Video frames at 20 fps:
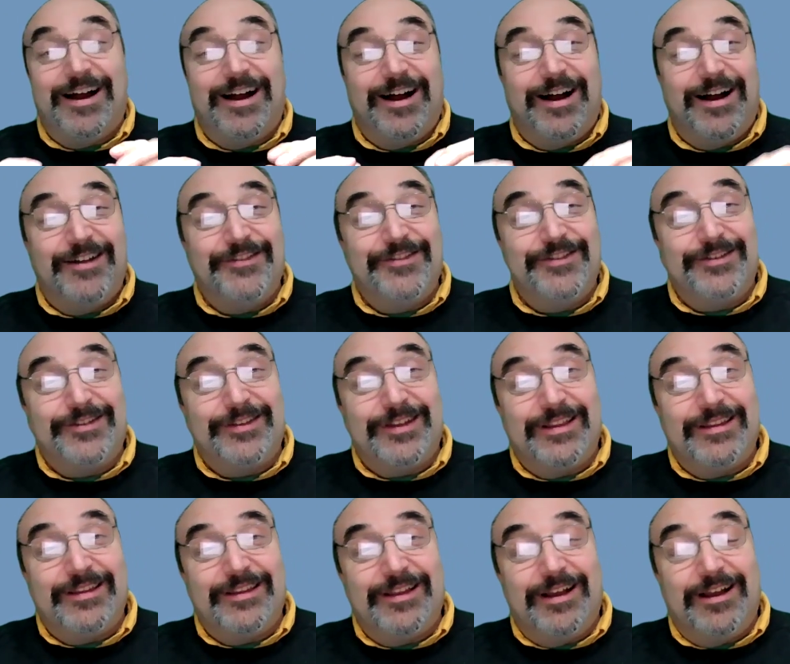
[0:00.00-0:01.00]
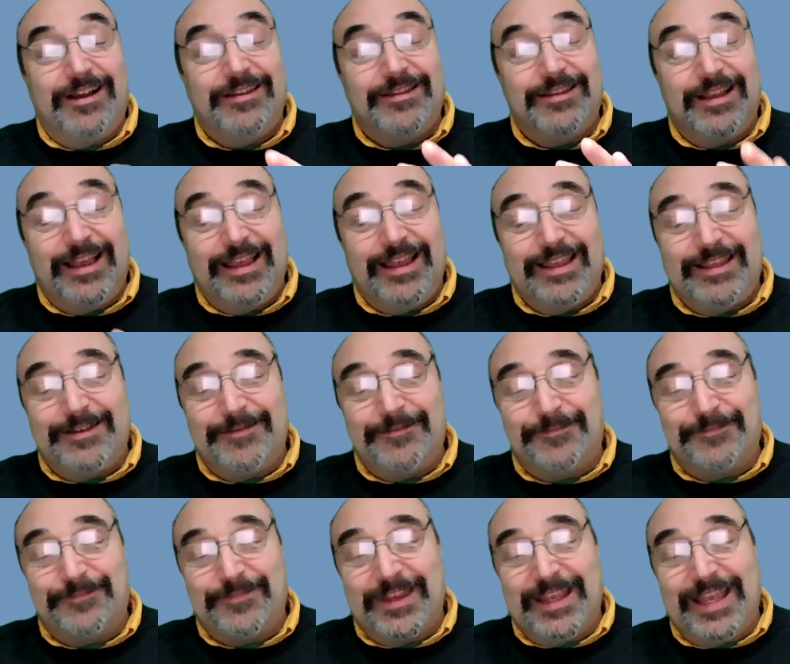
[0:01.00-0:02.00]
Unlike
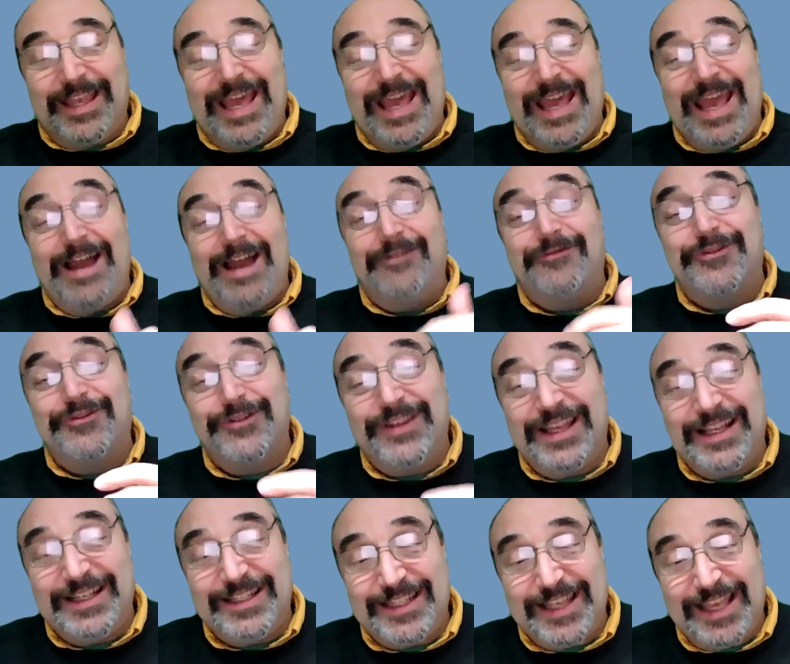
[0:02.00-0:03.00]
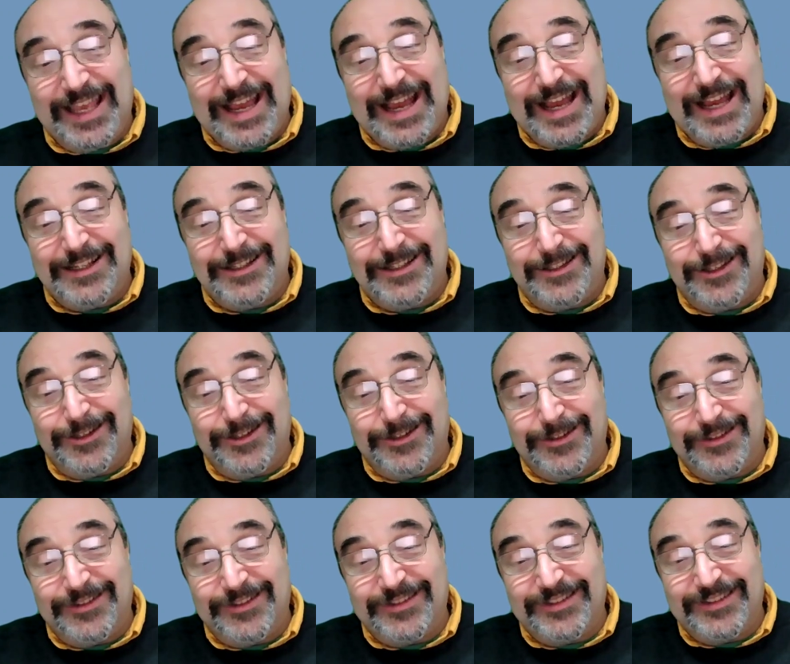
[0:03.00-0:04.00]
after they say I
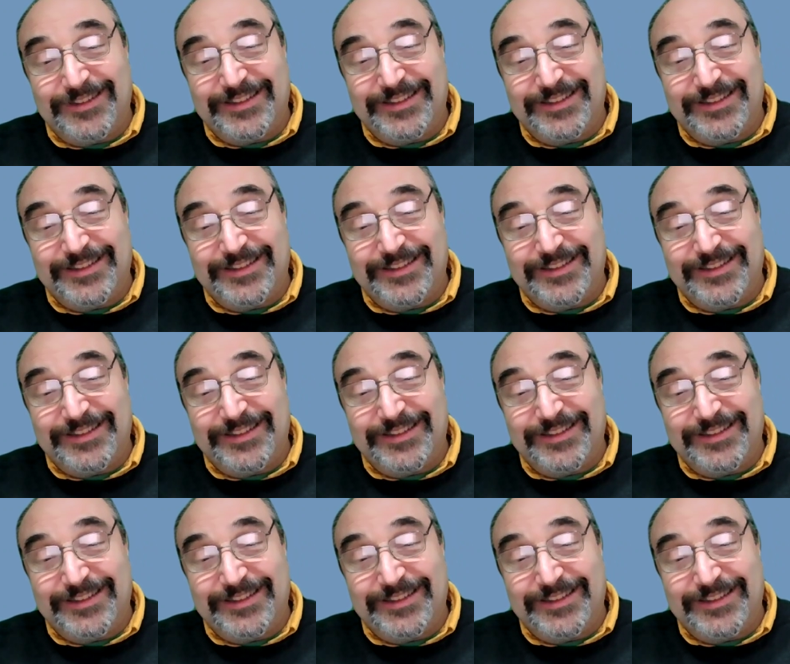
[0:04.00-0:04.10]
do.